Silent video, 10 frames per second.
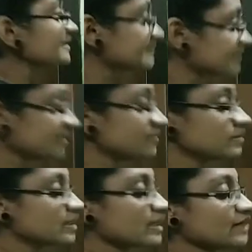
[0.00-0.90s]
And
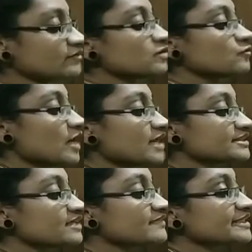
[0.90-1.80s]
then our
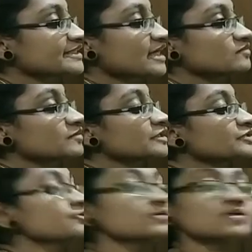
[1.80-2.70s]
water will
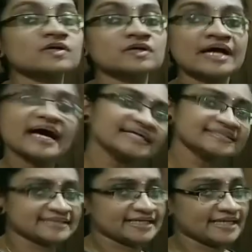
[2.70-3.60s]
convert to
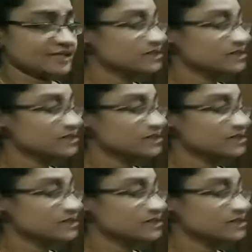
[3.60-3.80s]
ice again.